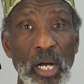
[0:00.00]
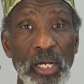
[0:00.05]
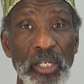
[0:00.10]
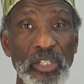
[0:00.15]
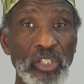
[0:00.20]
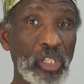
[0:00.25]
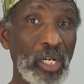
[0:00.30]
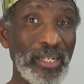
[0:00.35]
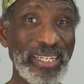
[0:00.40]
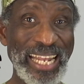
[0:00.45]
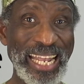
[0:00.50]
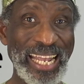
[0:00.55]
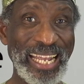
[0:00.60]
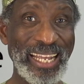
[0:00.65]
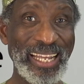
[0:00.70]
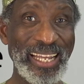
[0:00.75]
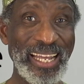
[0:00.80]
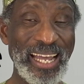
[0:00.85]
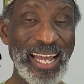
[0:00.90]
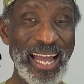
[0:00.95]

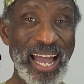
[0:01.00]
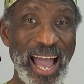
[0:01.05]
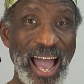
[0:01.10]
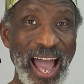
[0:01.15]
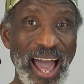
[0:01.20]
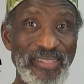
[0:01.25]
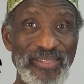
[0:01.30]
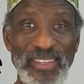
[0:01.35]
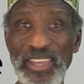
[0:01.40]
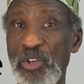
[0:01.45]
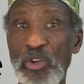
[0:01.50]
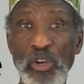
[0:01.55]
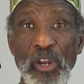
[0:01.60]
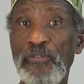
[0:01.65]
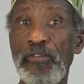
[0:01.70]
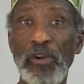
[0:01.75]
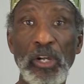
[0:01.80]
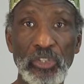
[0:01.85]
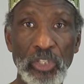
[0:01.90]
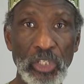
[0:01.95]
studying at the
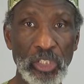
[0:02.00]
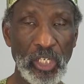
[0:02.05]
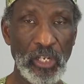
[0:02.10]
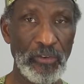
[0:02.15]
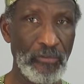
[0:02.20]
university,